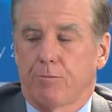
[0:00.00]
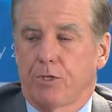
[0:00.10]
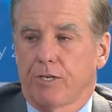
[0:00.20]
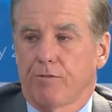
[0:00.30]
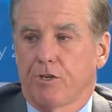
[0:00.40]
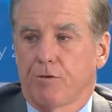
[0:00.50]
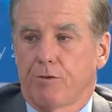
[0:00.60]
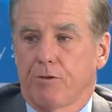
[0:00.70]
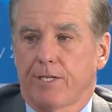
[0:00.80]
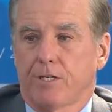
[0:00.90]
believe that human
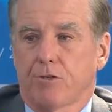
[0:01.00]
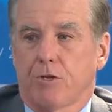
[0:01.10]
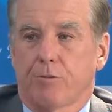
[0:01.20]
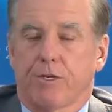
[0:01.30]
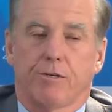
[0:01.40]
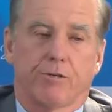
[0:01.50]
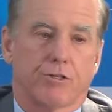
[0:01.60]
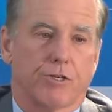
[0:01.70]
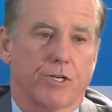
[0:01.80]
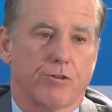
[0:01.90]
rights ought to be an
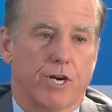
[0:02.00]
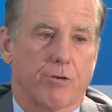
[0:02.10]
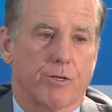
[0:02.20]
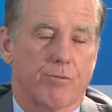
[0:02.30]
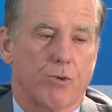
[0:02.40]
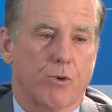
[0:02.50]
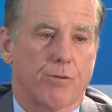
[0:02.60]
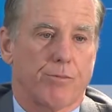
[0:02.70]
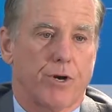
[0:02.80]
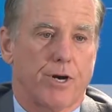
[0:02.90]
incredibly
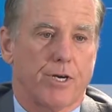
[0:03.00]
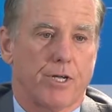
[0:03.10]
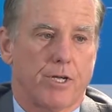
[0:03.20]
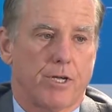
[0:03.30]
important part